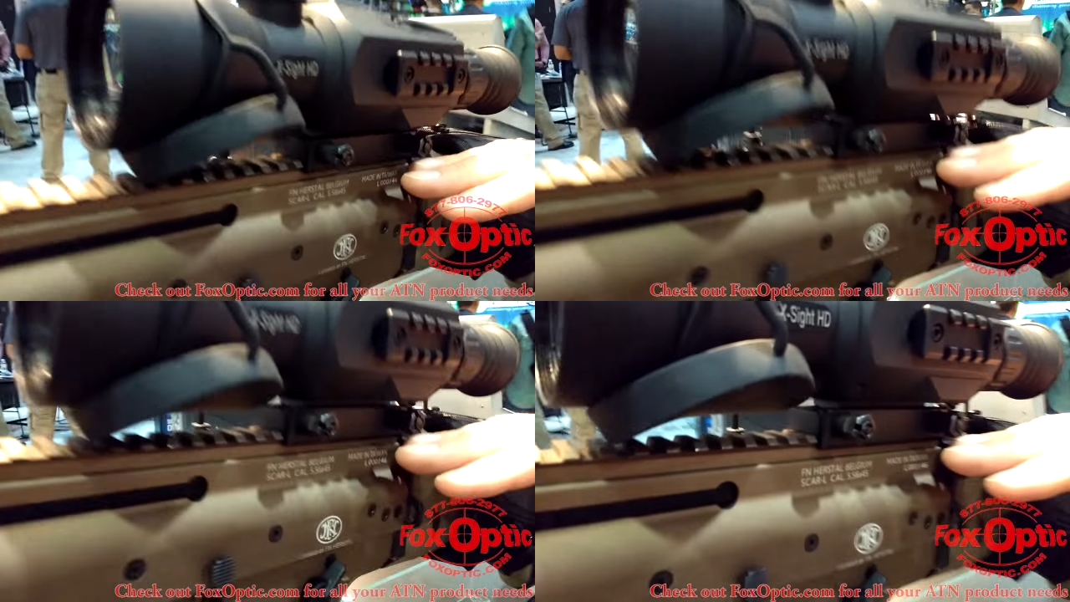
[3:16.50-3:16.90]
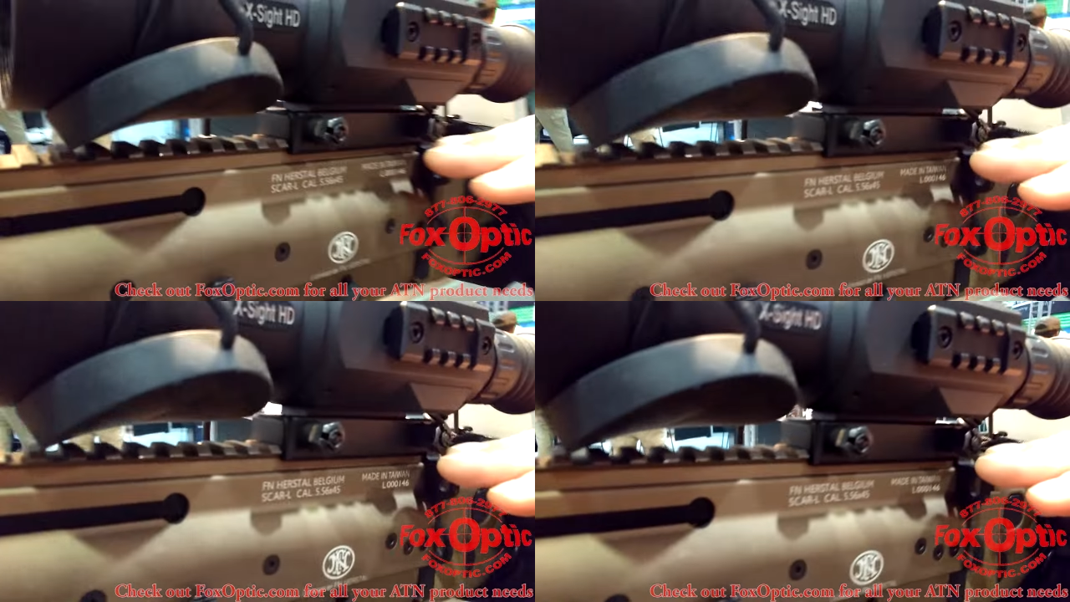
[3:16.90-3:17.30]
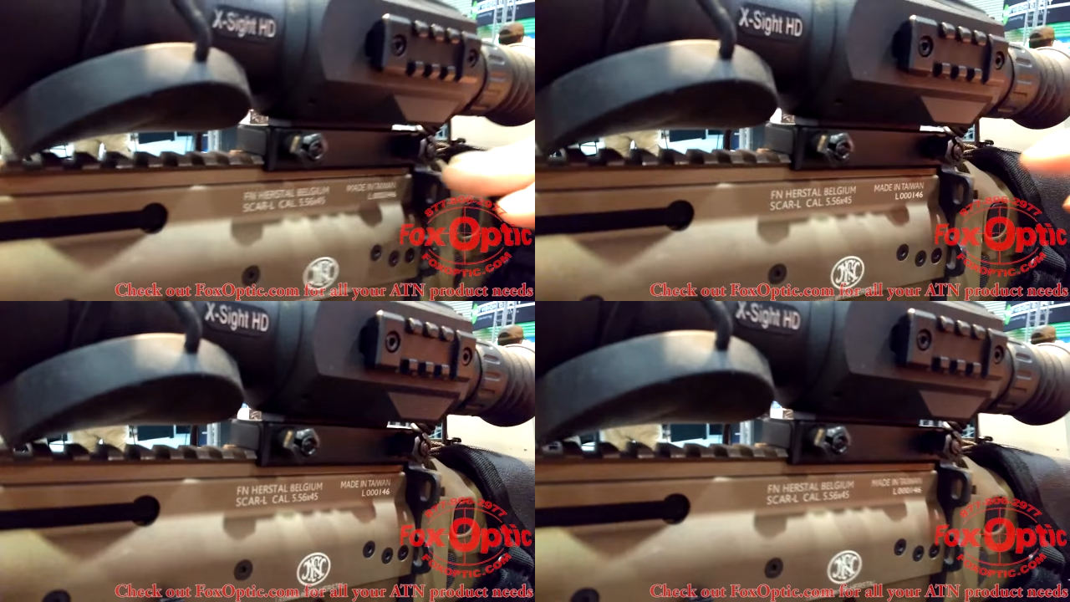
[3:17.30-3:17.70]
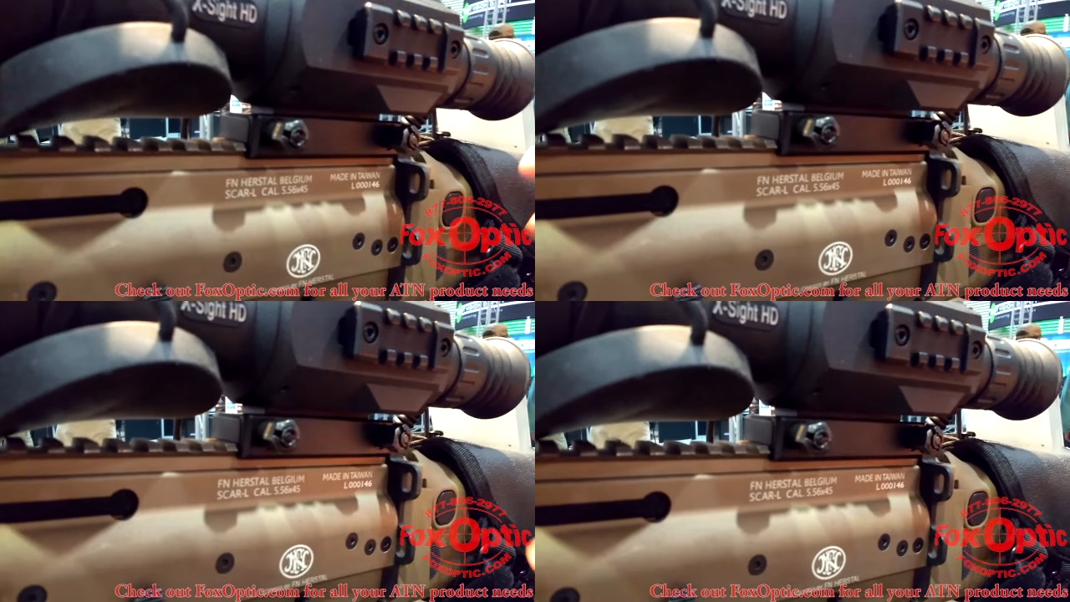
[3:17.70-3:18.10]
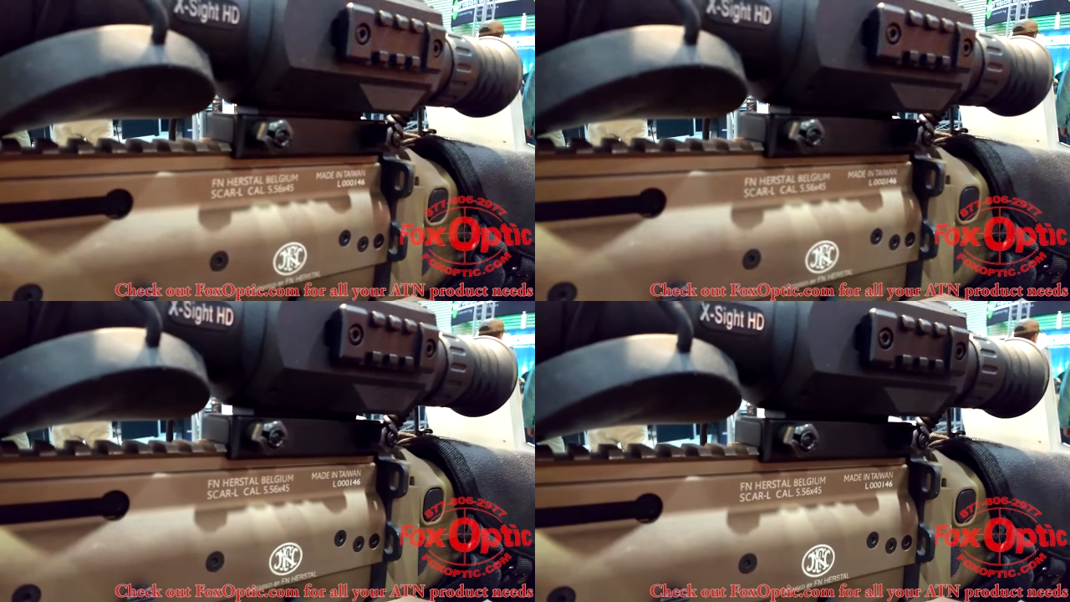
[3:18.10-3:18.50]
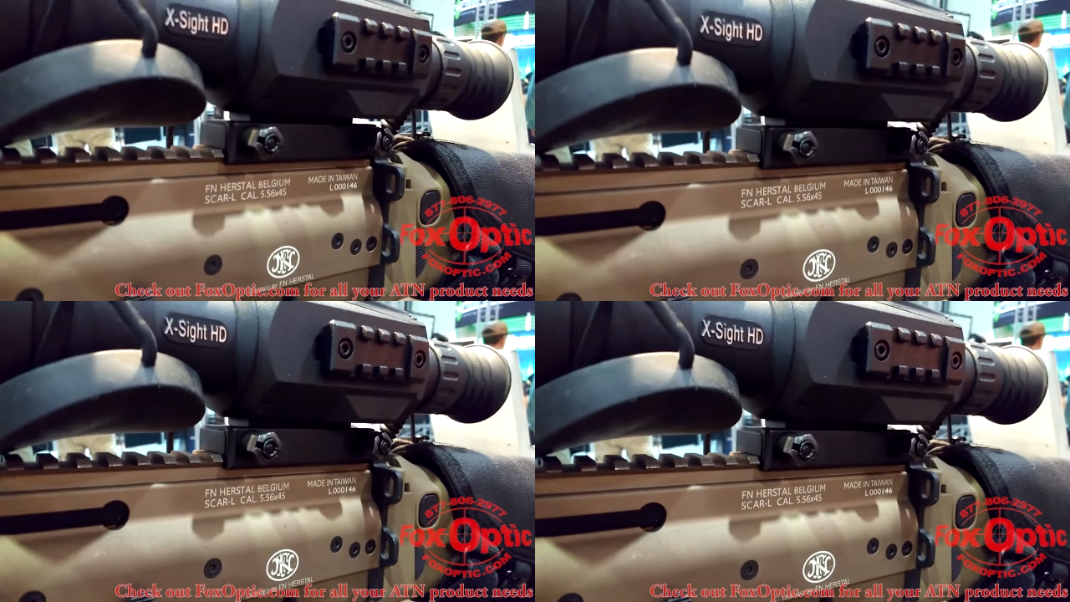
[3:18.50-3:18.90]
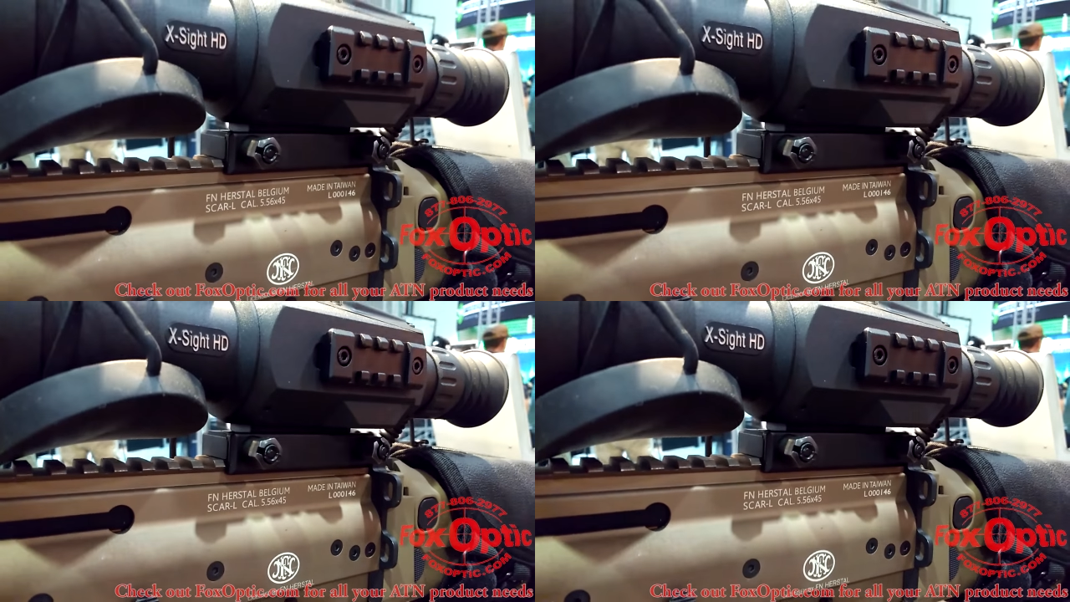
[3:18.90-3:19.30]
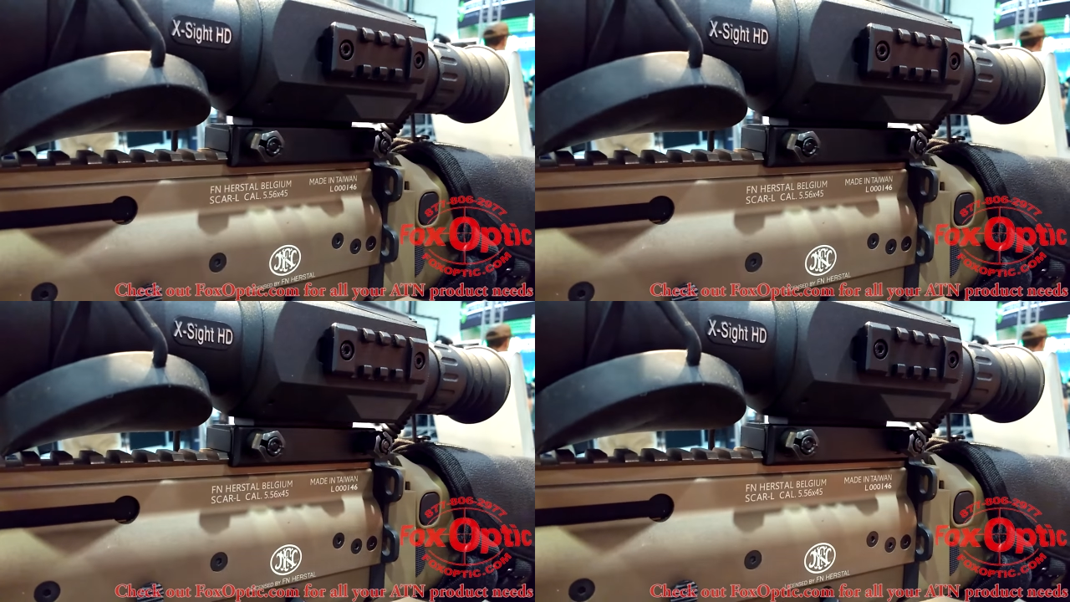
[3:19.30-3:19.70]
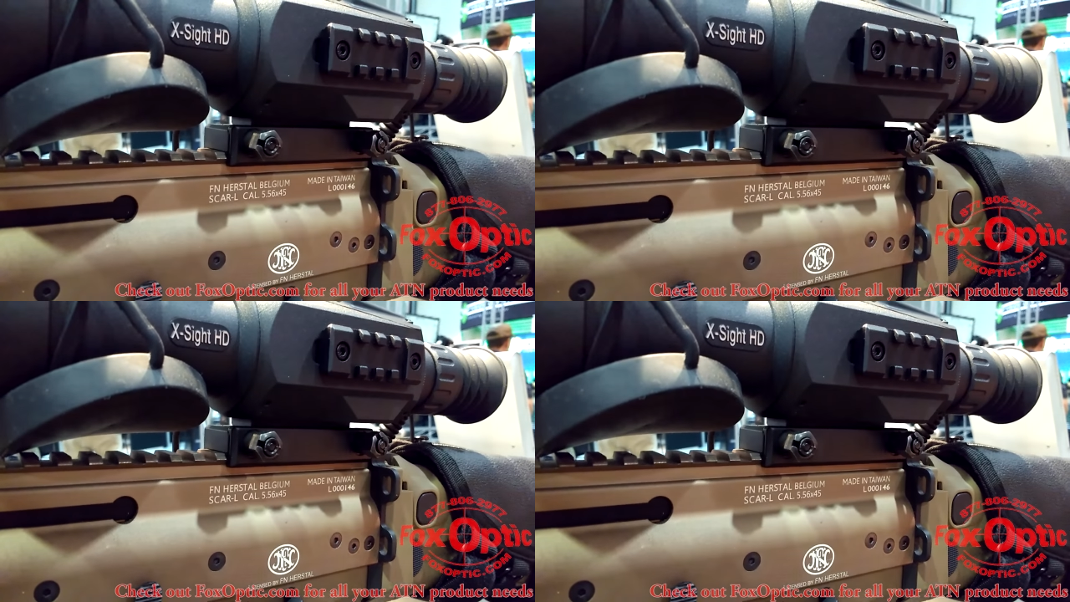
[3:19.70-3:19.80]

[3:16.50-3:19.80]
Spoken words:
(no speaker visible)